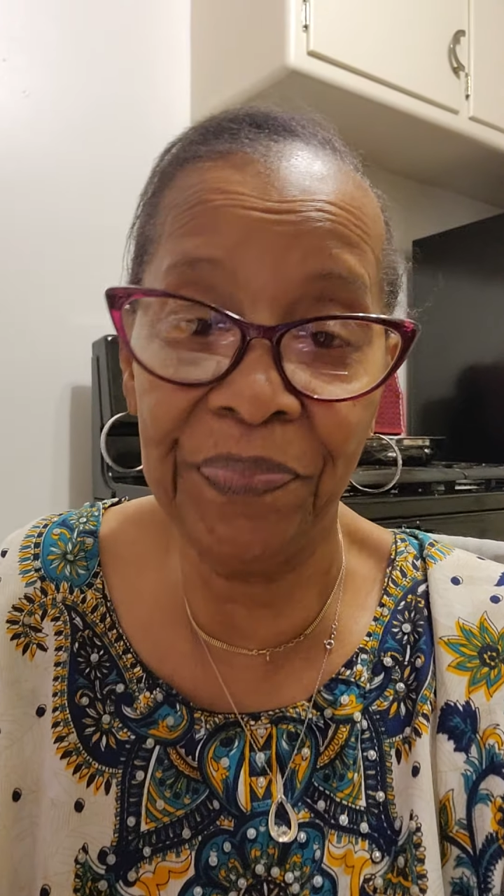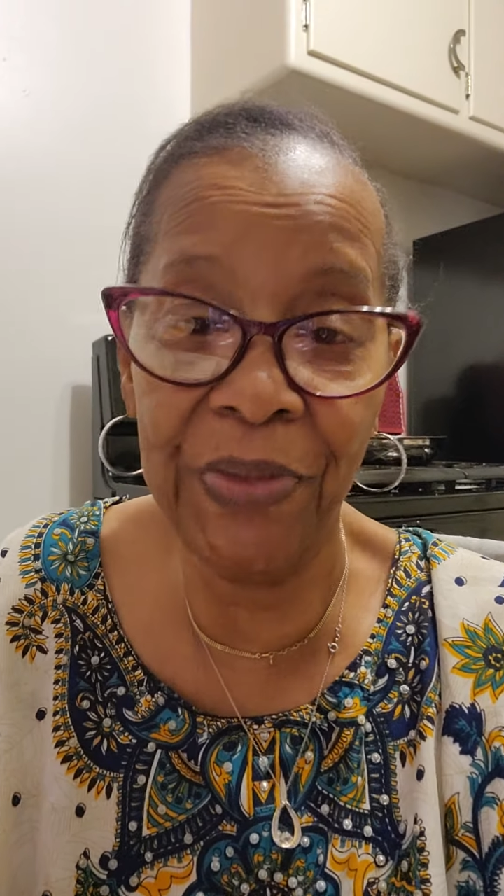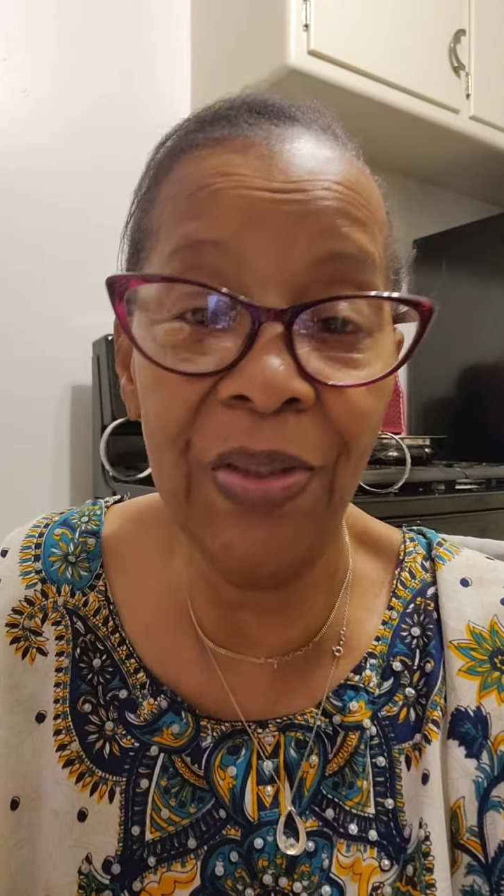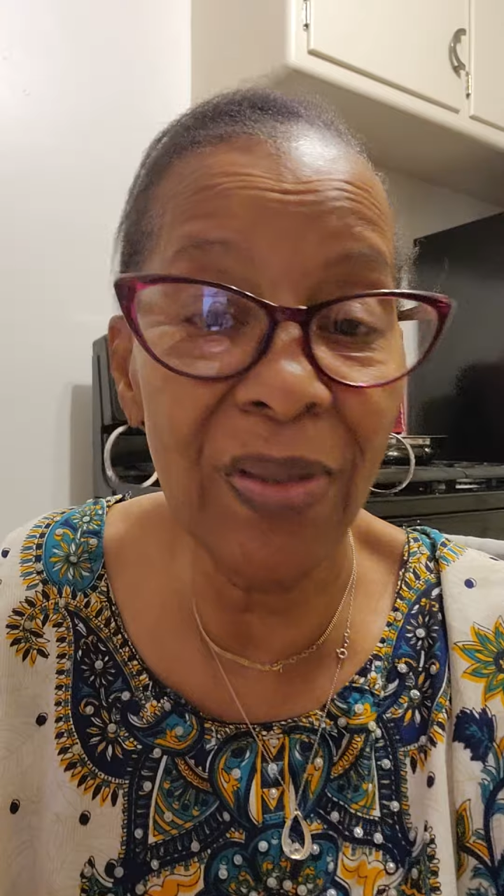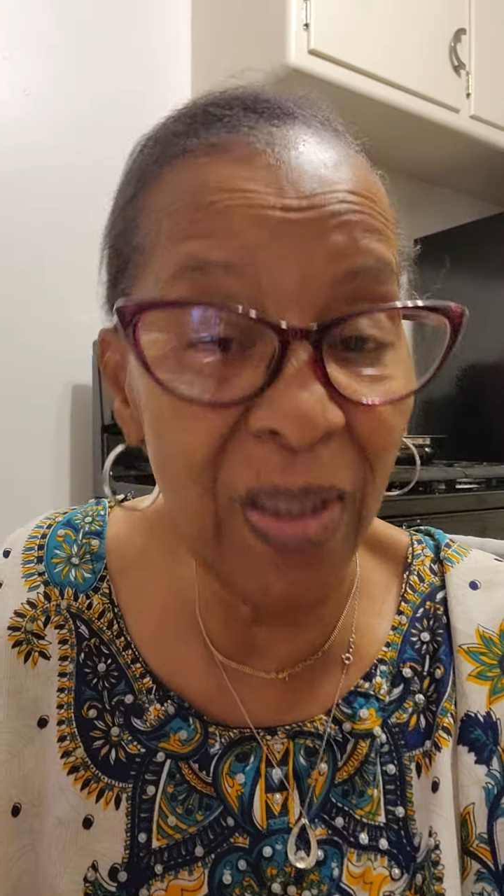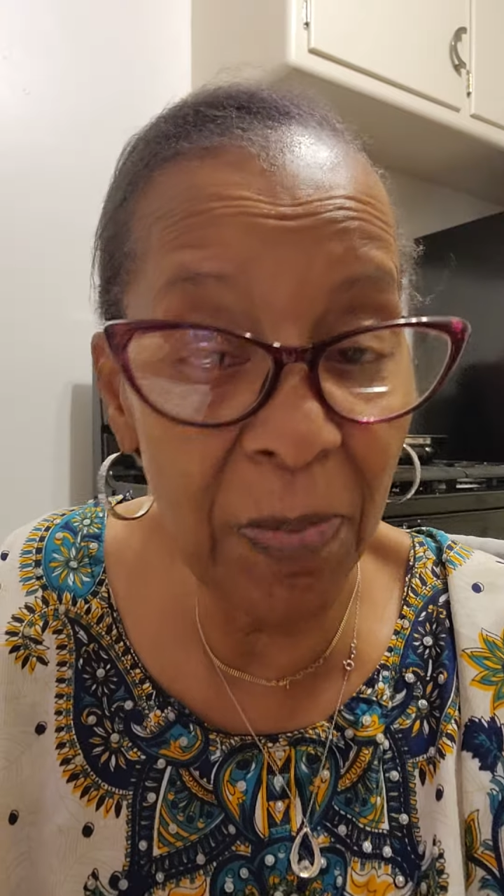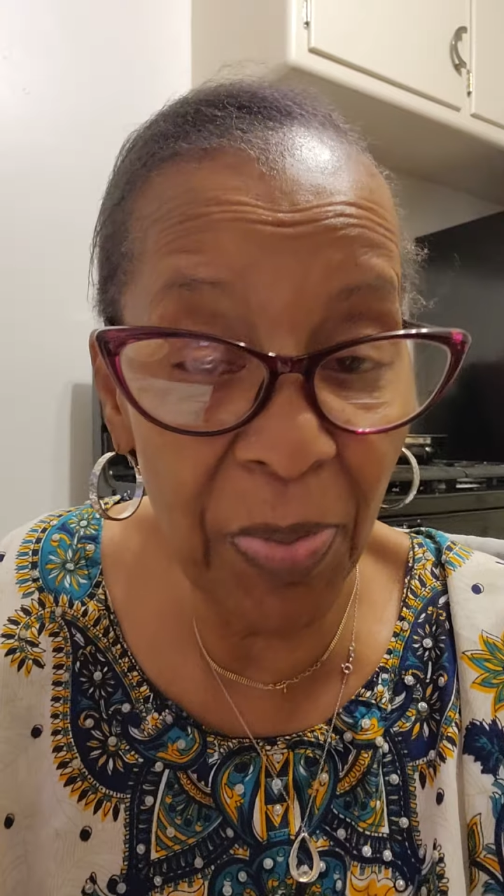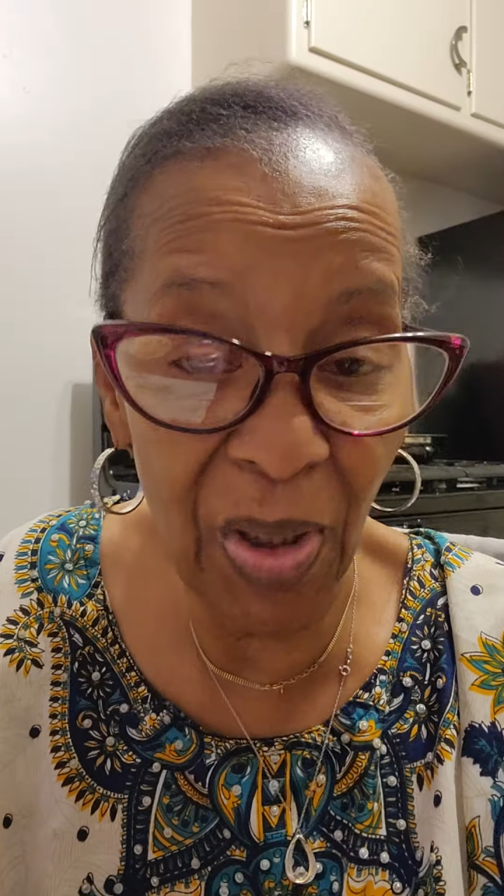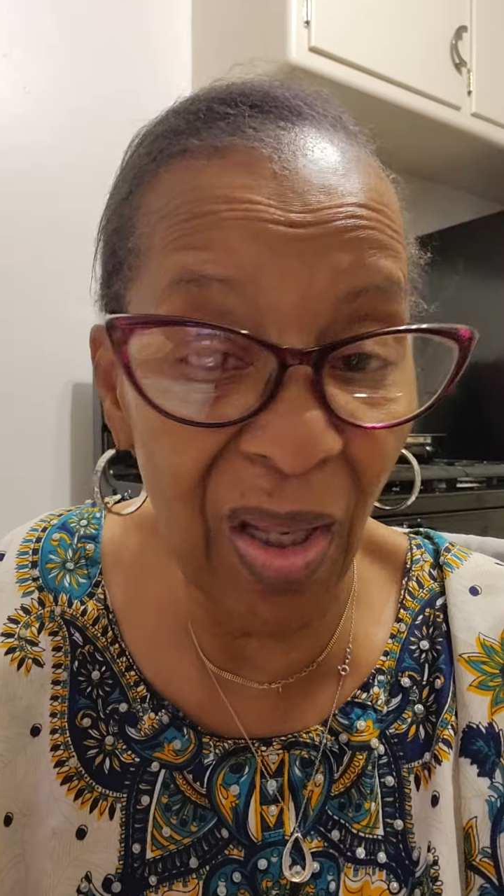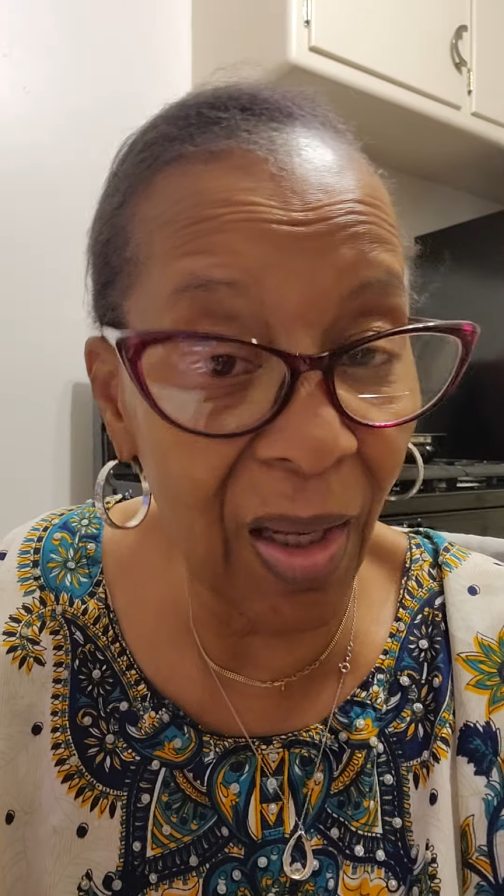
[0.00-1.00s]
and keep
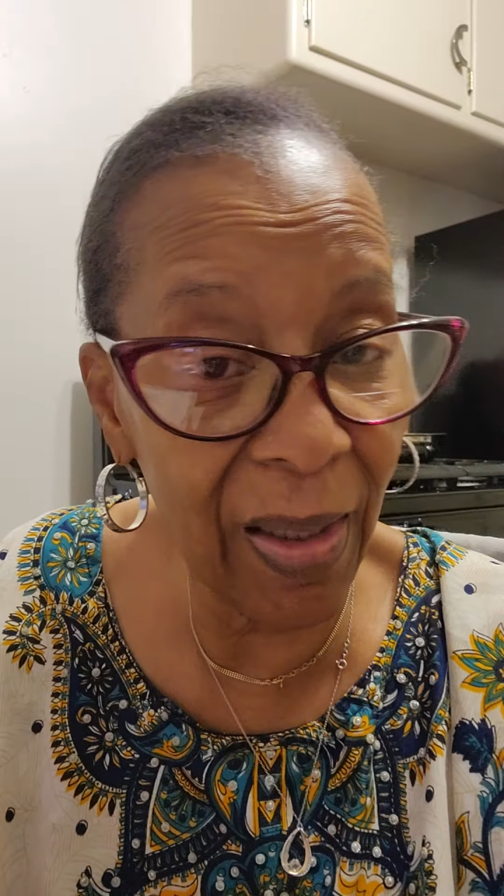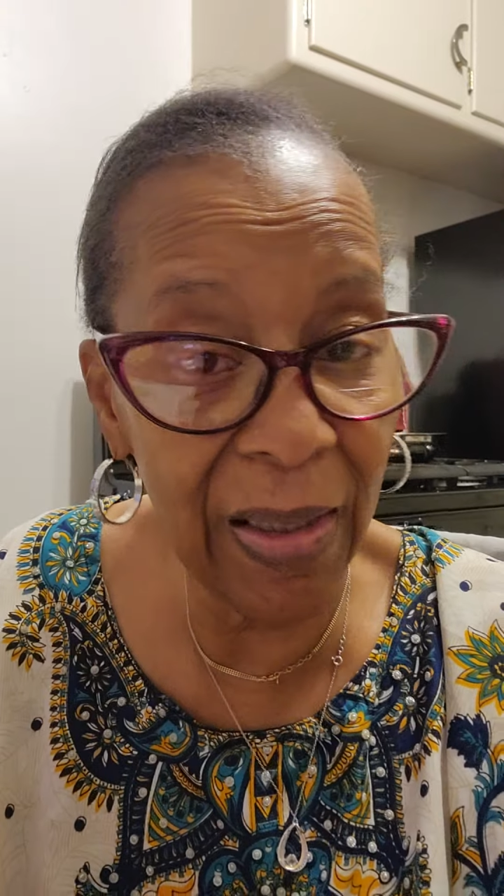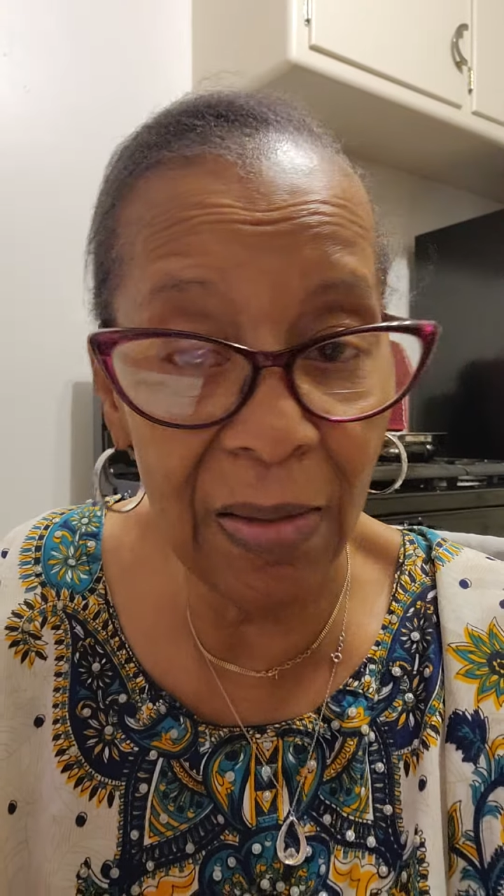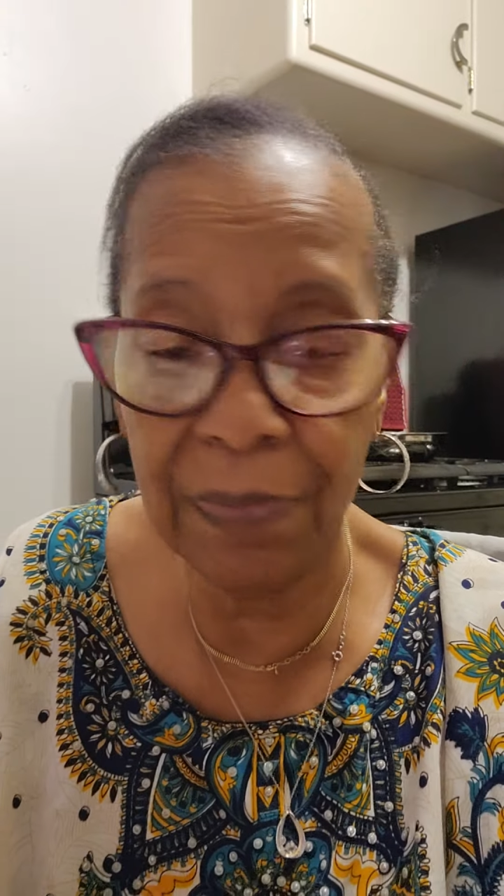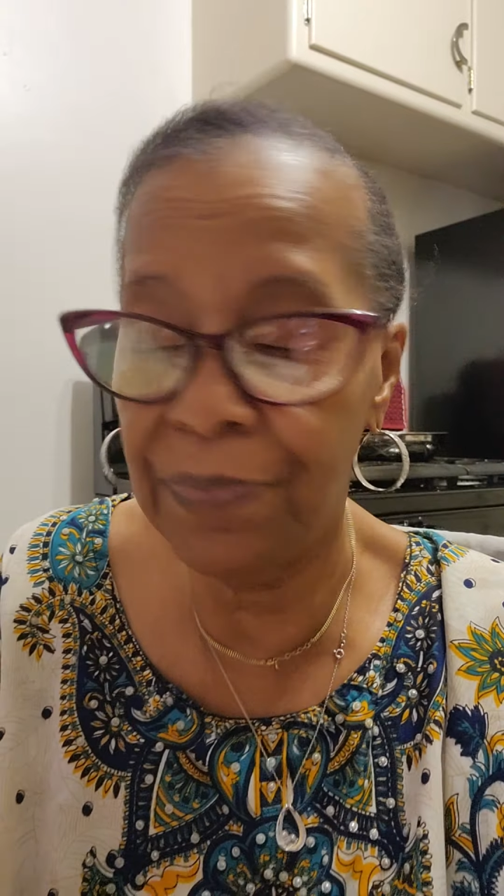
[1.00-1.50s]
it light.